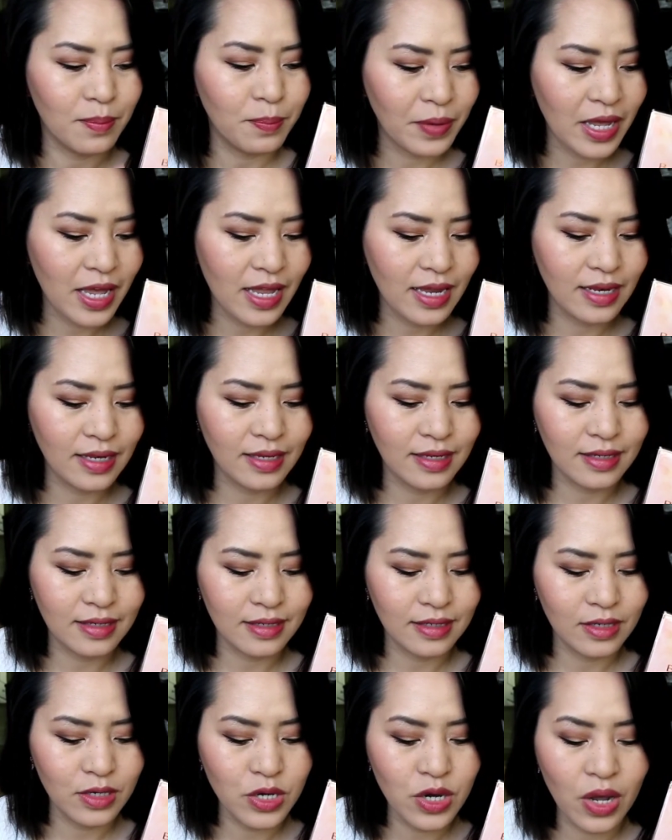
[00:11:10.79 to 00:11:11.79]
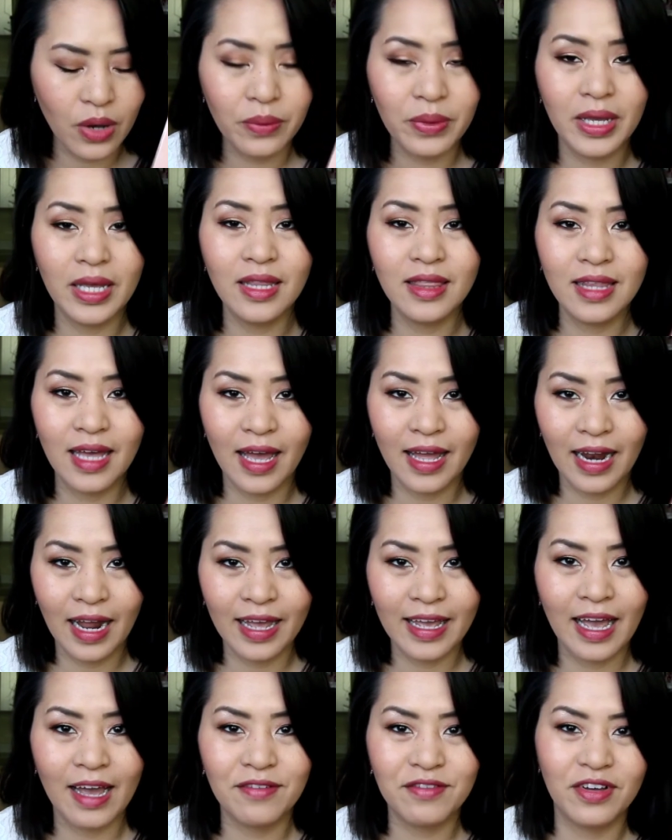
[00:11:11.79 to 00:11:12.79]
But knowing that
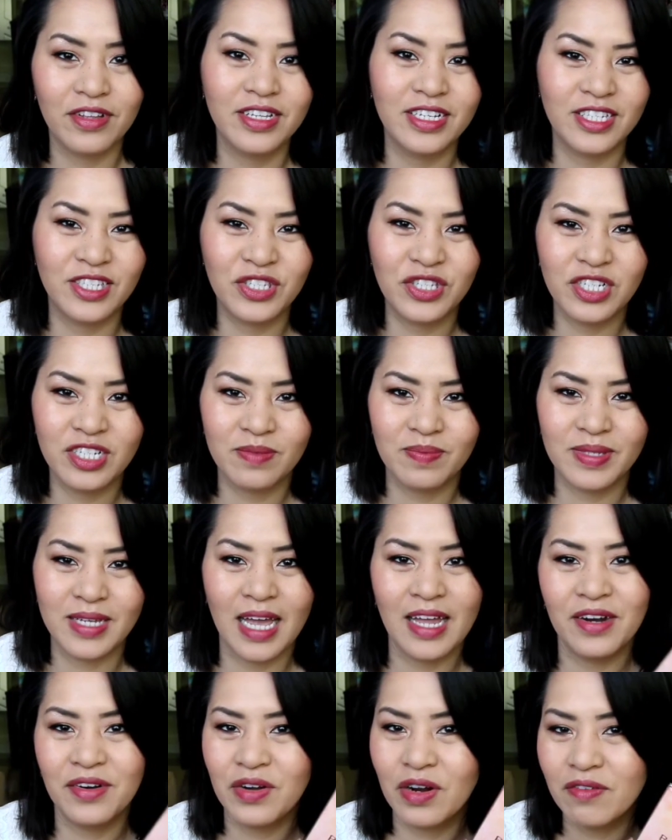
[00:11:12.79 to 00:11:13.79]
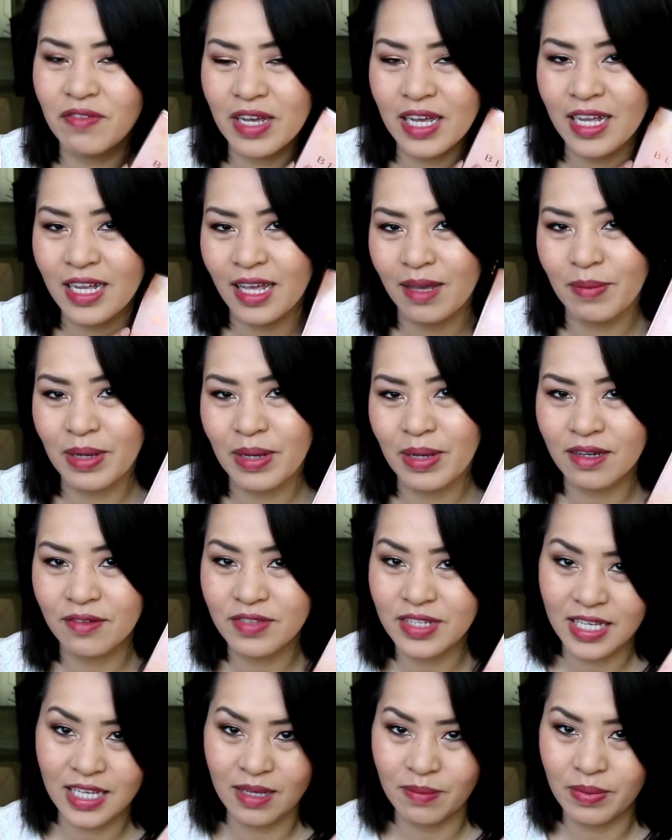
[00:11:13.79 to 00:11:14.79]
I have all these dupes, I don't know if I can get
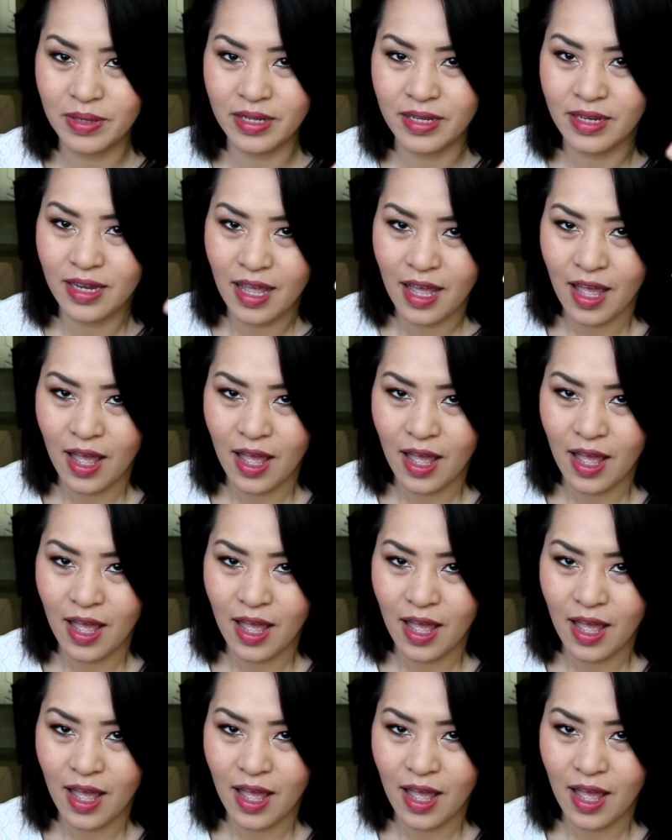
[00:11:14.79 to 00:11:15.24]
myself to keep it.